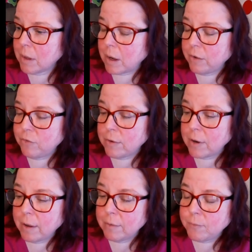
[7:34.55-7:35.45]
I should
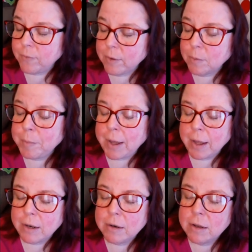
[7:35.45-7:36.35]
not feel
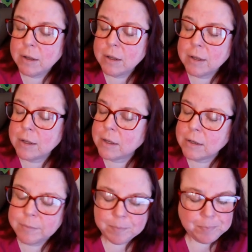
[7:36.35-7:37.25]
bad
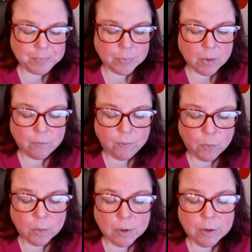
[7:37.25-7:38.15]

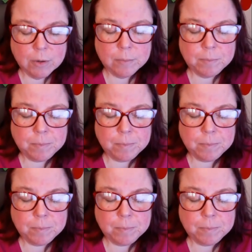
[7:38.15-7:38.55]
for